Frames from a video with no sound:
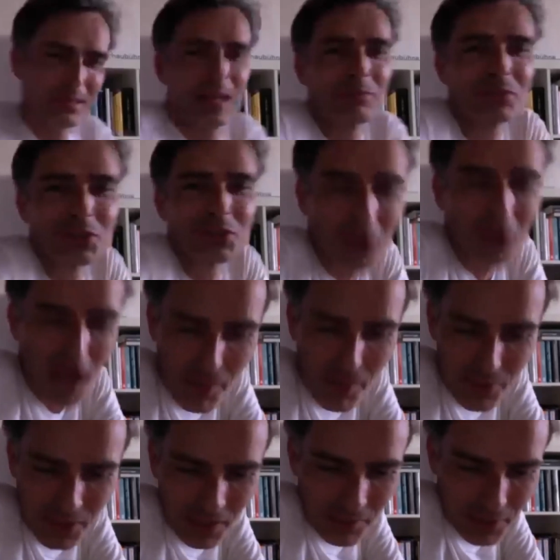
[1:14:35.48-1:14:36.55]
I'm so happy that
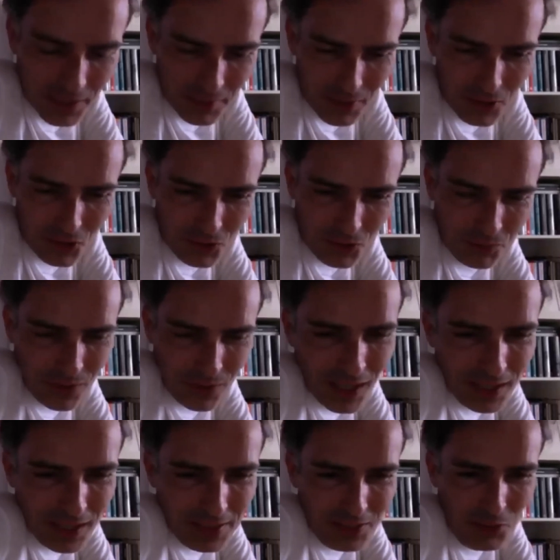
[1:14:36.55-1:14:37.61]
I'm coming to Prague.
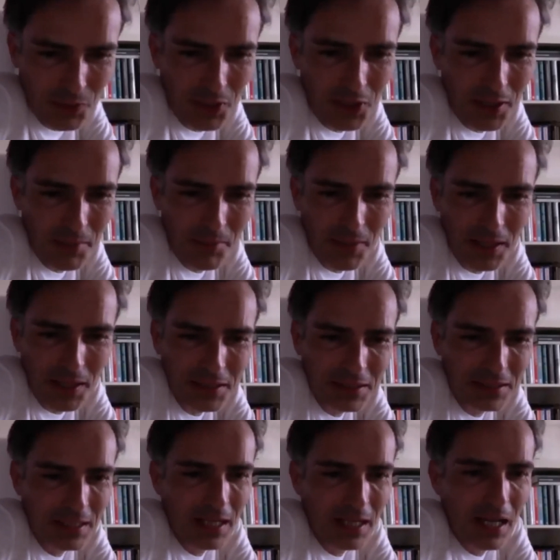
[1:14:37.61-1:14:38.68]
So we're gonna meet.
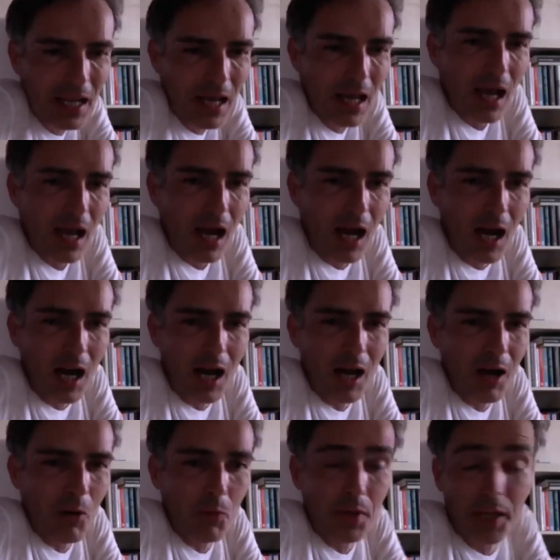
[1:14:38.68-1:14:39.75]

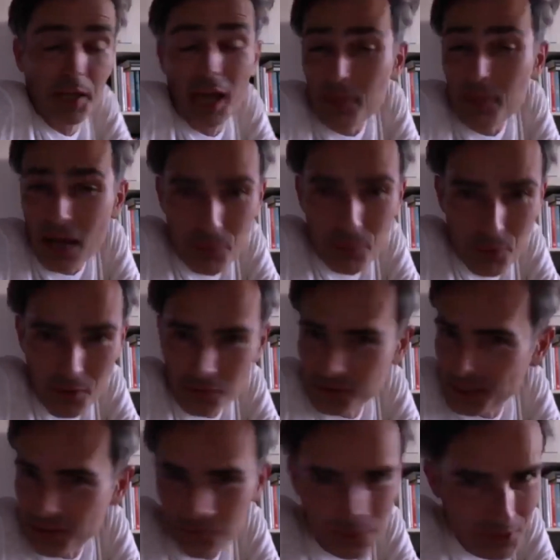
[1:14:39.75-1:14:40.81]
We come up with
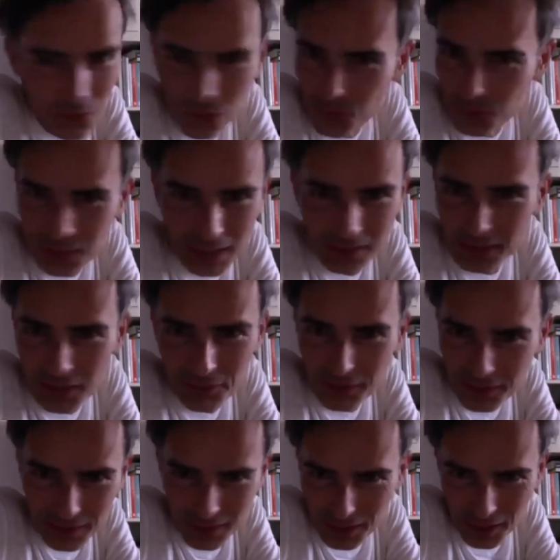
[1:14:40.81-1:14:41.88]
something new. Then
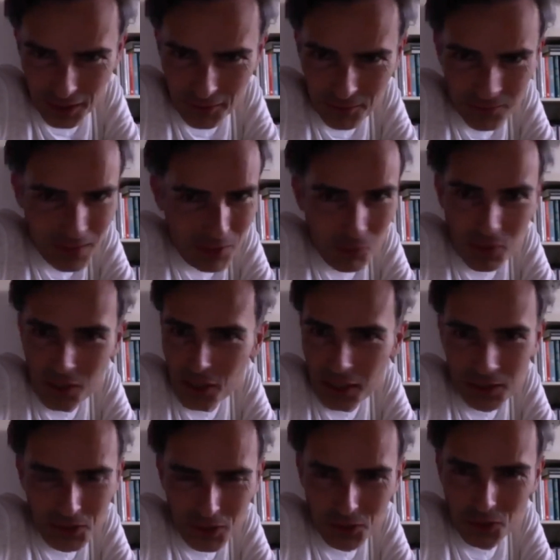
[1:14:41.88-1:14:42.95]
definitely we're gonna
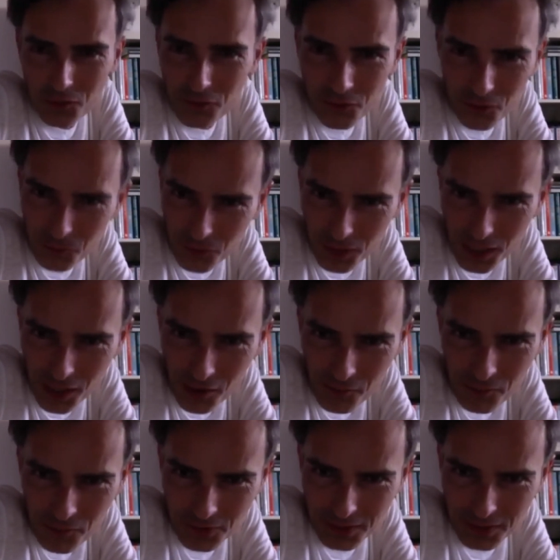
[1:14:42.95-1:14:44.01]
change the formula of
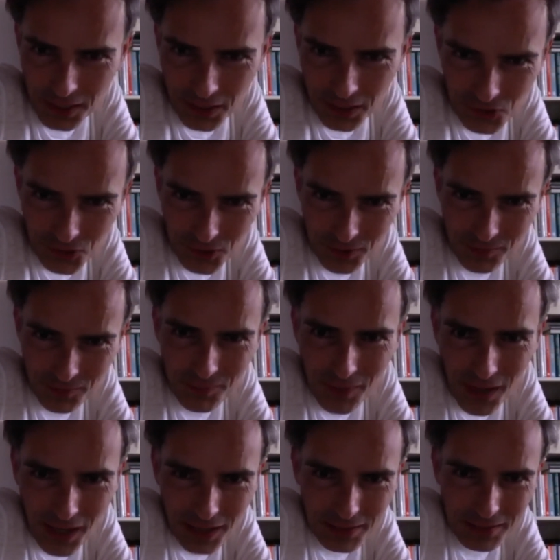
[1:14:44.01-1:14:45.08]
presentation.
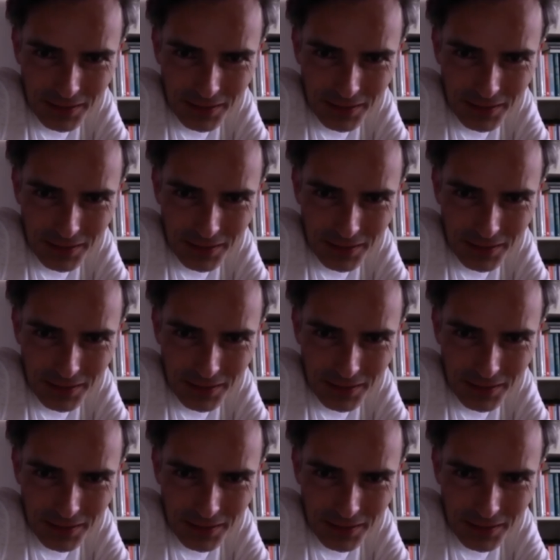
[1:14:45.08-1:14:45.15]
But